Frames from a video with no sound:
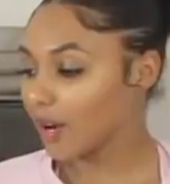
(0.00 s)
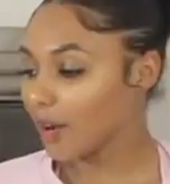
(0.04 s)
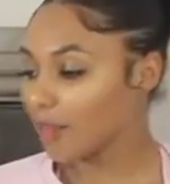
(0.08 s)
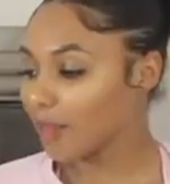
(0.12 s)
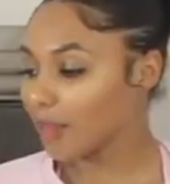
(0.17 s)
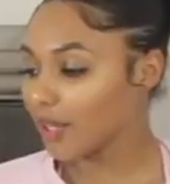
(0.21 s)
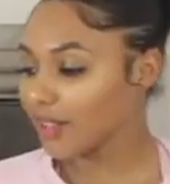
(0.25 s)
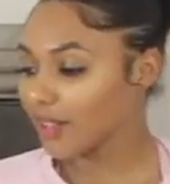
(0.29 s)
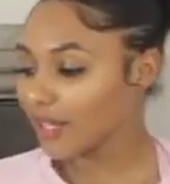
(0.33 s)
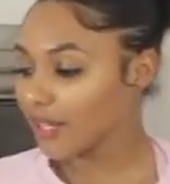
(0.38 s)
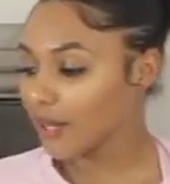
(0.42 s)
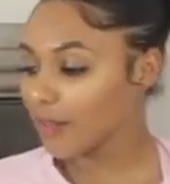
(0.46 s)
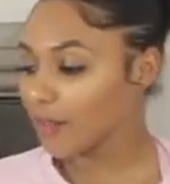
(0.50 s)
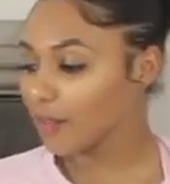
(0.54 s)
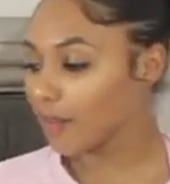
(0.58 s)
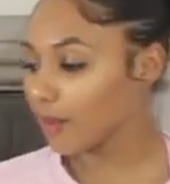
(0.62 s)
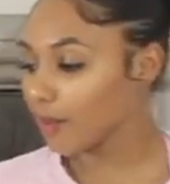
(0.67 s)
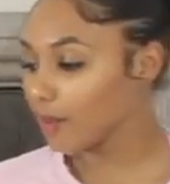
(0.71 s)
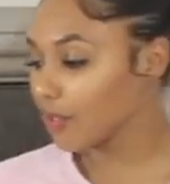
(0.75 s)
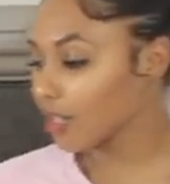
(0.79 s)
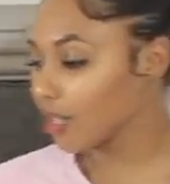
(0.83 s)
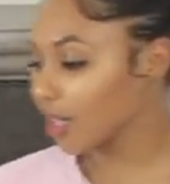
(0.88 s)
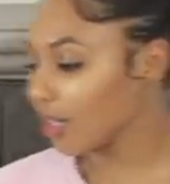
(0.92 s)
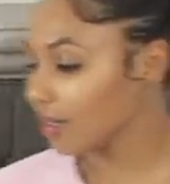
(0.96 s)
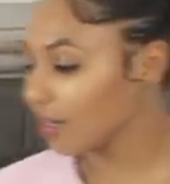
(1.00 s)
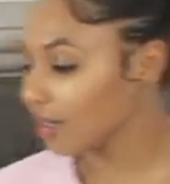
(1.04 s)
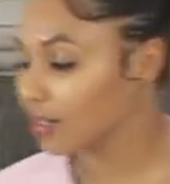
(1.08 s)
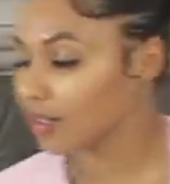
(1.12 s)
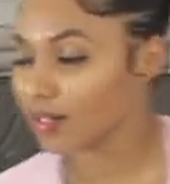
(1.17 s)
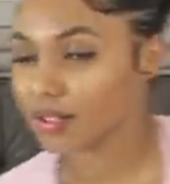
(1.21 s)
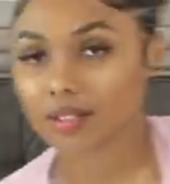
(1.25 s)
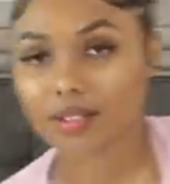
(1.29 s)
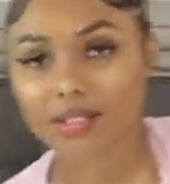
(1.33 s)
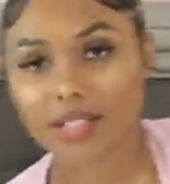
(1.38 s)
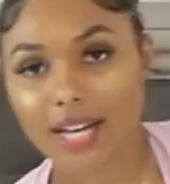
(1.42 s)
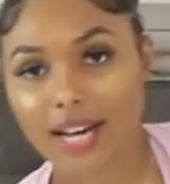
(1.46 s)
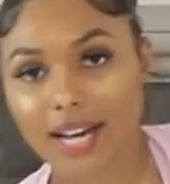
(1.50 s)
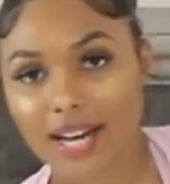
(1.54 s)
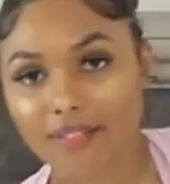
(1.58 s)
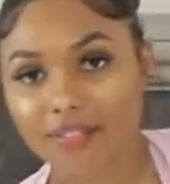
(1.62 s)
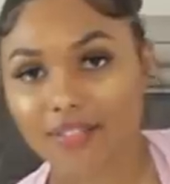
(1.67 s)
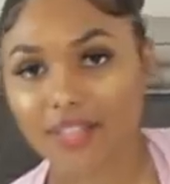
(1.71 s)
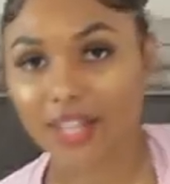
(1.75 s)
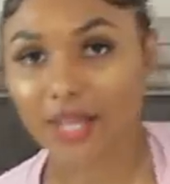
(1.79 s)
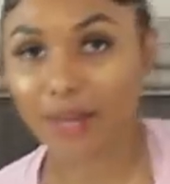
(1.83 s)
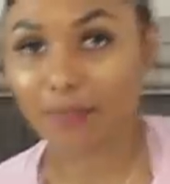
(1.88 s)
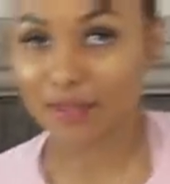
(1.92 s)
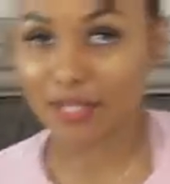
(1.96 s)
I put the kombucha, I have
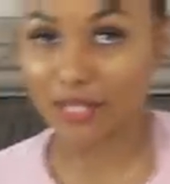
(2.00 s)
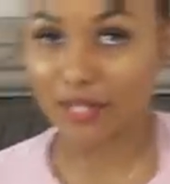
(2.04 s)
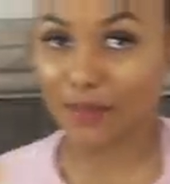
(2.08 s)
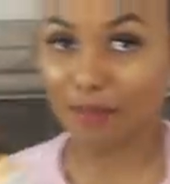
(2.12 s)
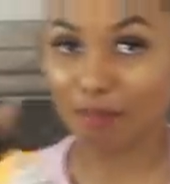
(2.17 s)
the empty